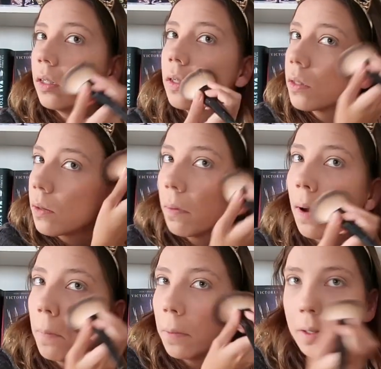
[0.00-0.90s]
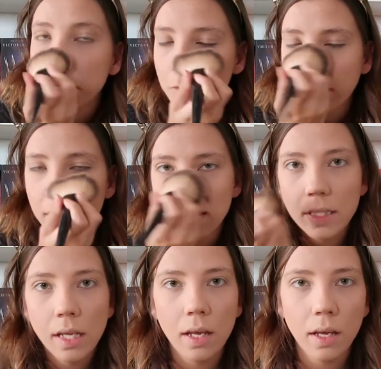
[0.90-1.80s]
describe what I'm trying to
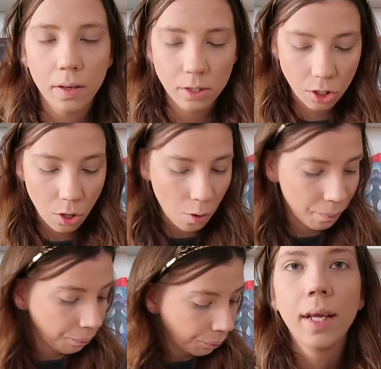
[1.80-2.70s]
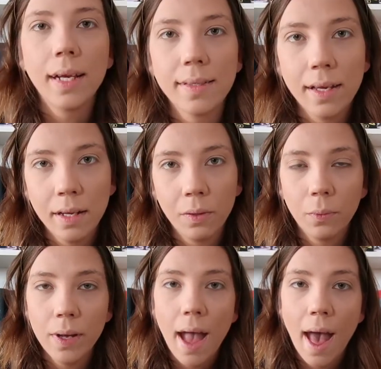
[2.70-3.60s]
say here. So, like I said,
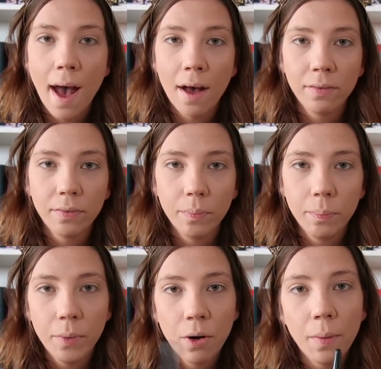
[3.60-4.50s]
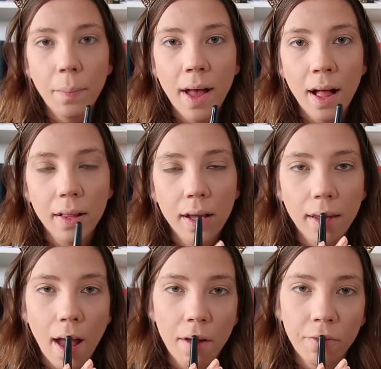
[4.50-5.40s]
we have Mirabelle
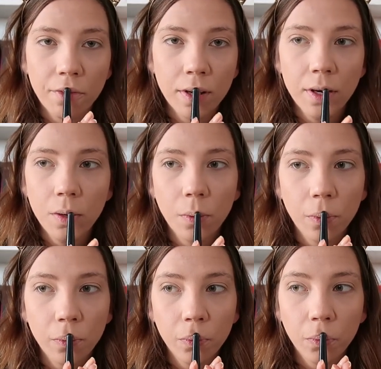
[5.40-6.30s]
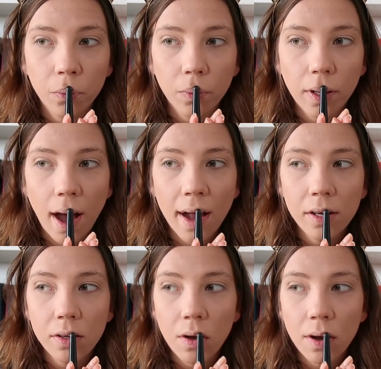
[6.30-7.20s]
and Catherine who
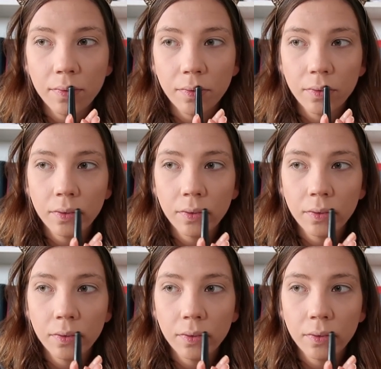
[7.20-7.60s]
kind of